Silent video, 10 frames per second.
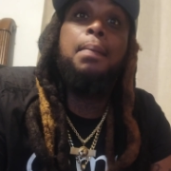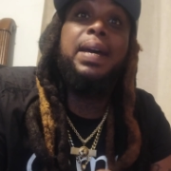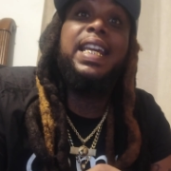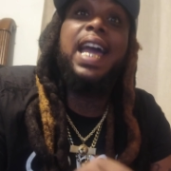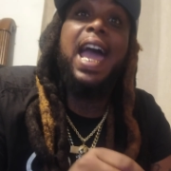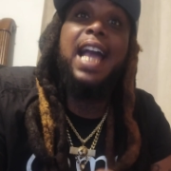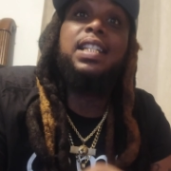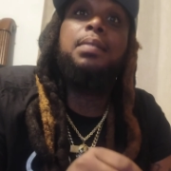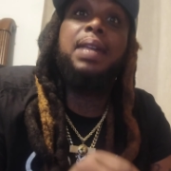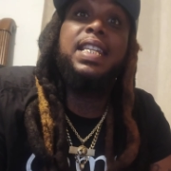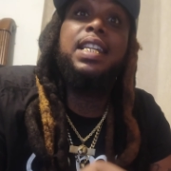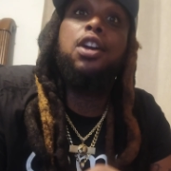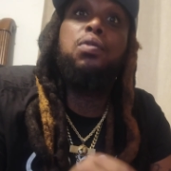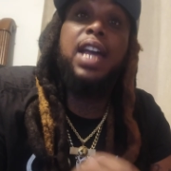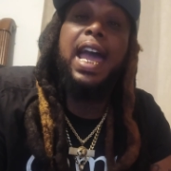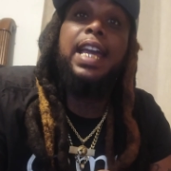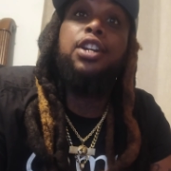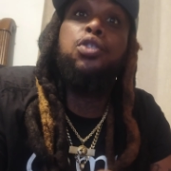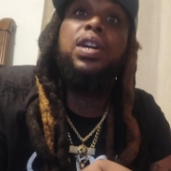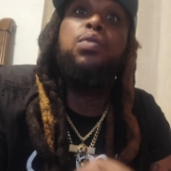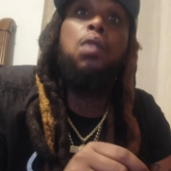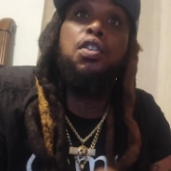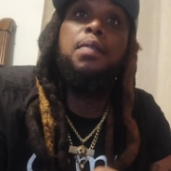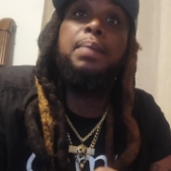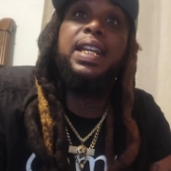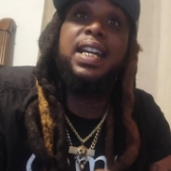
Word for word: But he asked him, "Is it okay? Do he want to be?"